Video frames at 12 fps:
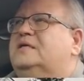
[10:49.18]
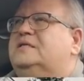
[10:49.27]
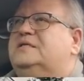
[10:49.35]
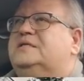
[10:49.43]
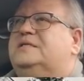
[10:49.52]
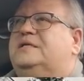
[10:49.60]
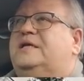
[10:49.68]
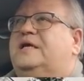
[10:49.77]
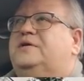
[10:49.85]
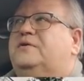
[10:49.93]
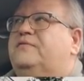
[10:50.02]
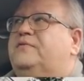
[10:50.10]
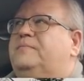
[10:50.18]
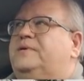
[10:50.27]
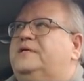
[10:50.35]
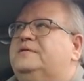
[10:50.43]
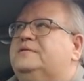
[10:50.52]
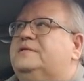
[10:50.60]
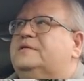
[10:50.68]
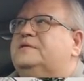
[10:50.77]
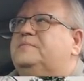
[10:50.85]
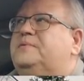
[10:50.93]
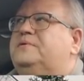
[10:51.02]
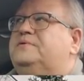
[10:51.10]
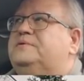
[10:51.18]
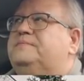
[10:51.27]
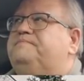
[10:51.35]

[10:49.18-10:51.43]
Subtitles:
just the nature of the beast, I suppose.